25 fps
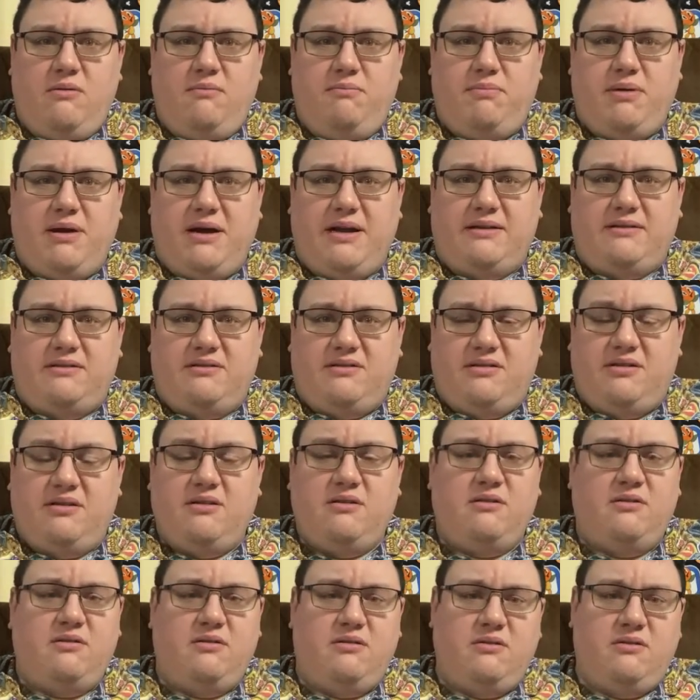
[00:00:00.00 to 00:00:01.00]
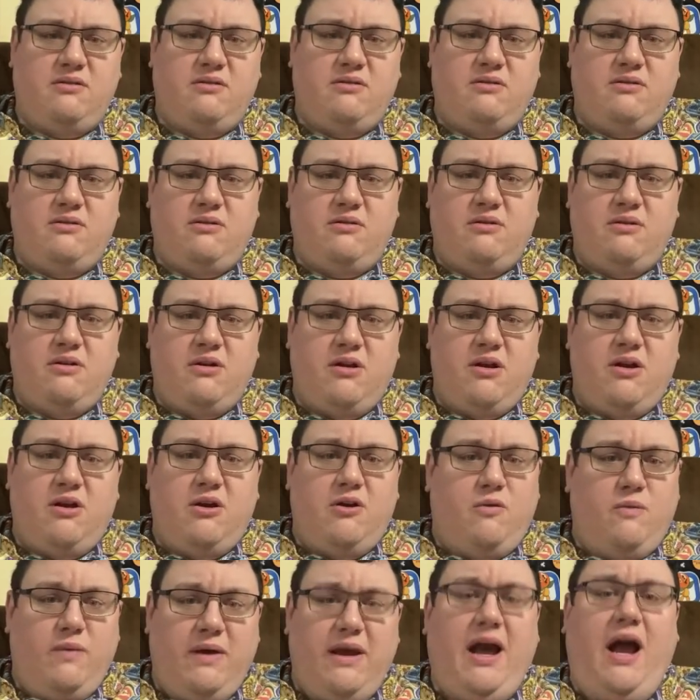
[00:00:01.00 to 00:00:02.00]
but
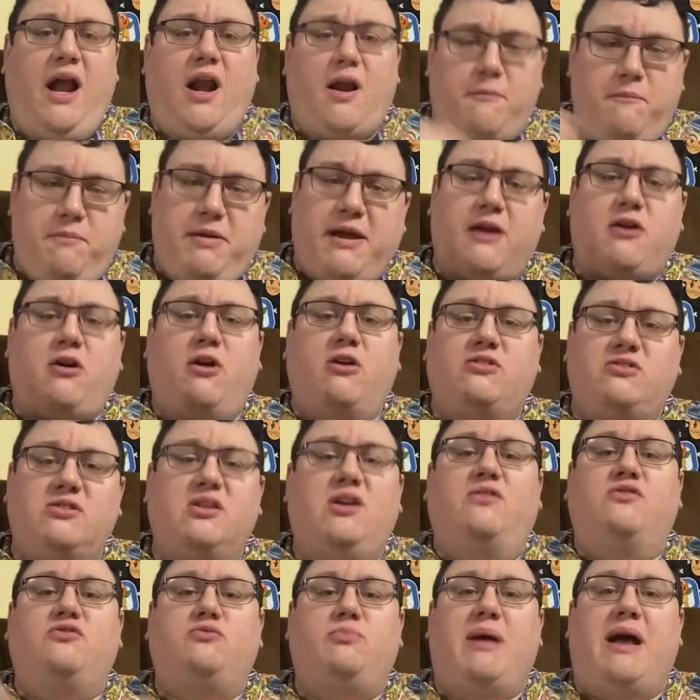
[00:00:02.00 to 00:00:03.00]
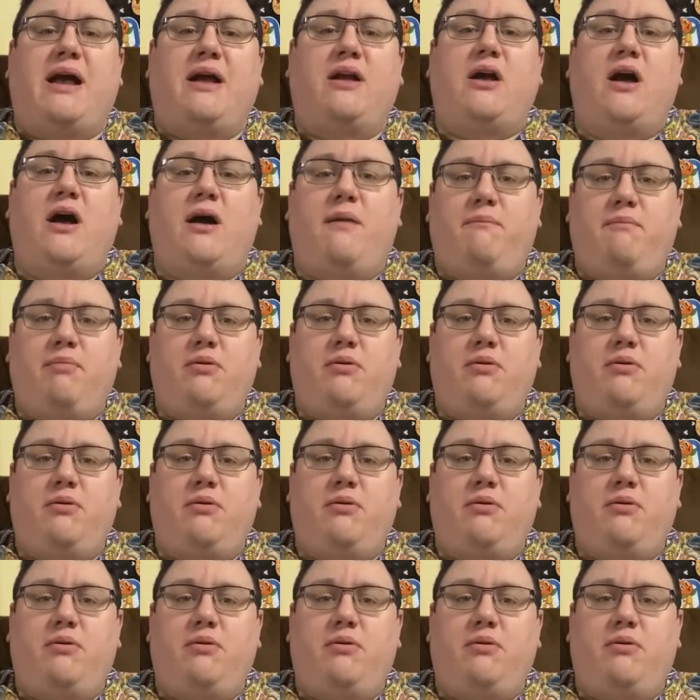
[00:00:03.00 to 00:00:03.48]
we gotta pick ourselves back up.